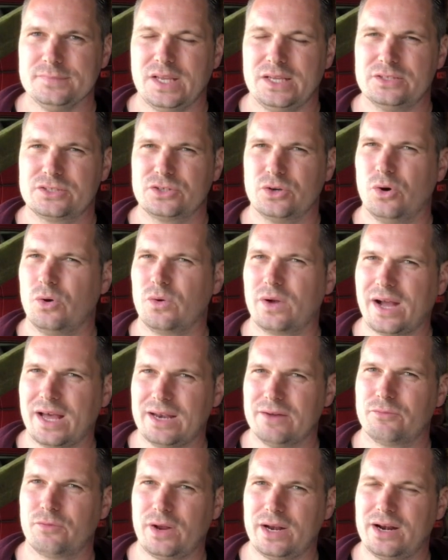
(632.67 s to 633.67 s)
So kind
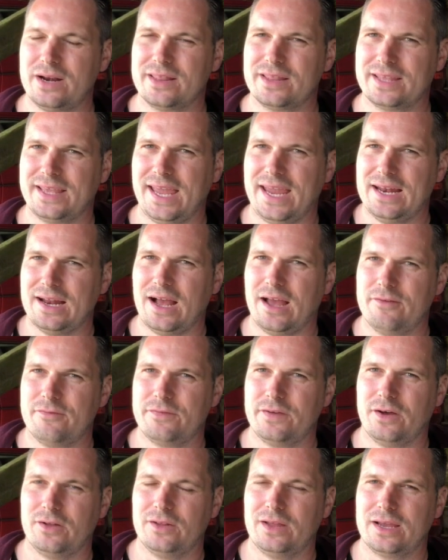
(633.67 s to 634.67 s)
of right out of the gate, I
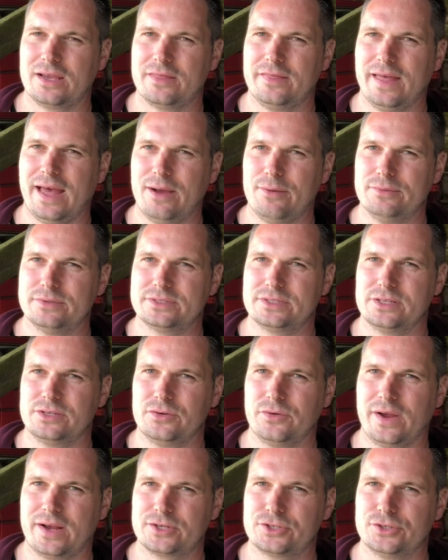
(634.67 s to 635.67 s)
felt like that was the
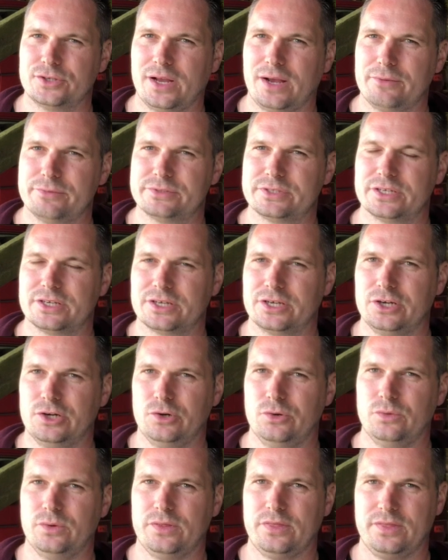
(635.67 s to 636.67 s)
direction I was going to
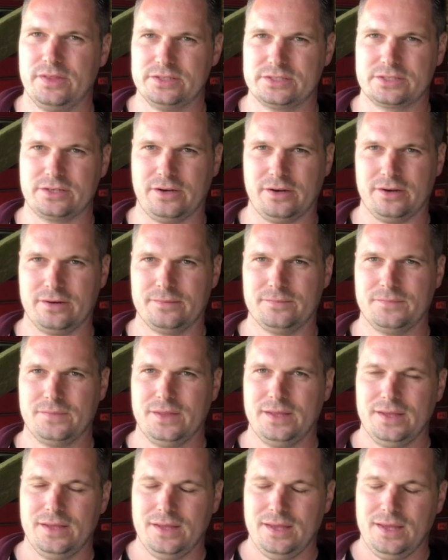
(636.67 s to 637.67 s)
go with this car.
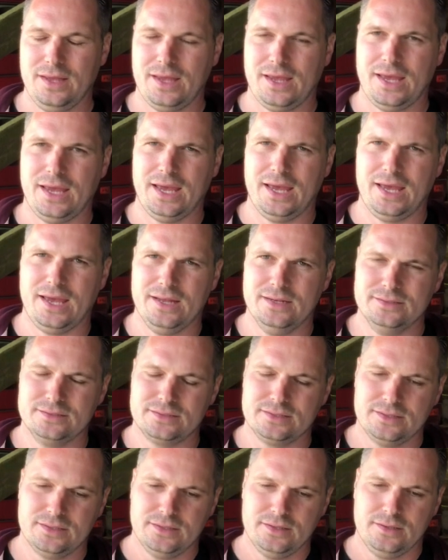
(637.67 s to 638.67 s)
And
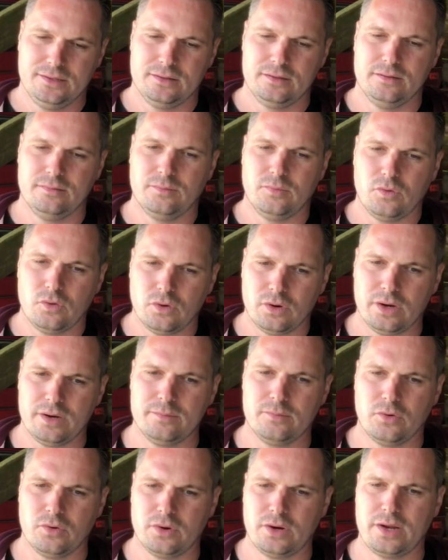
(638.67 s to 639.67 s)
the more and
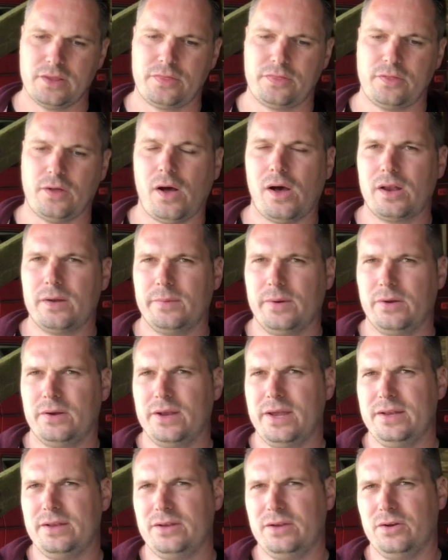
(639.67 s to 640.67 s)
more I thought about
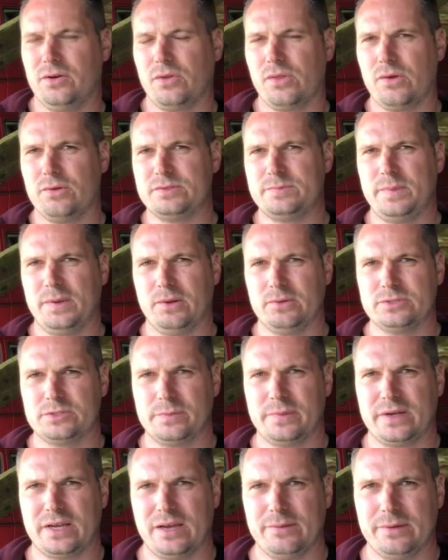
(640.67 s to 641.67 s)
it, you know, those builds are
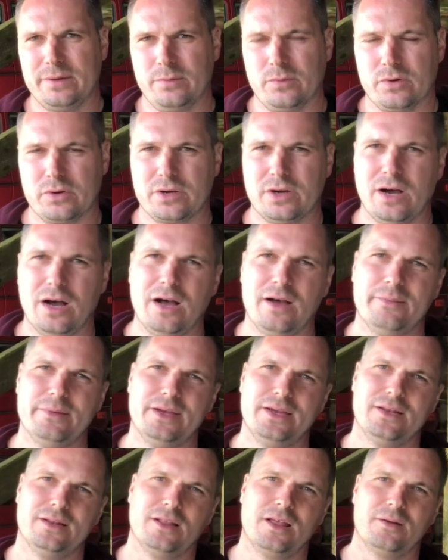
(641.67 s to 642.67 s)
becoming more
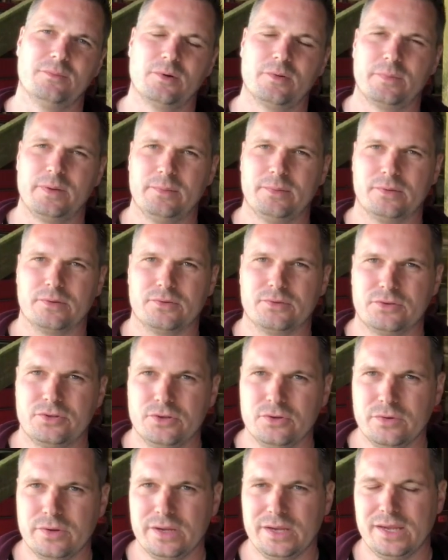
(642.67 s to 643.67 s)
common, a lot more people are
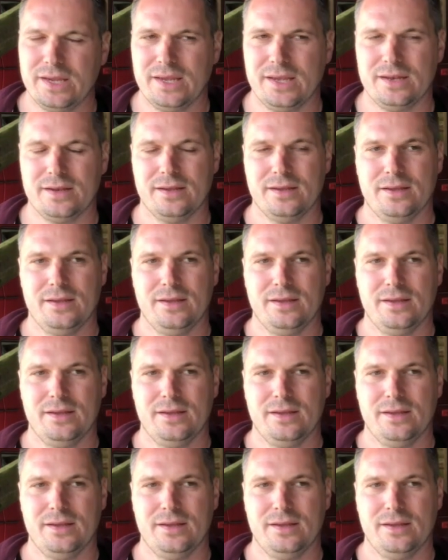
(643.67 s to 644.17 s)
doing it.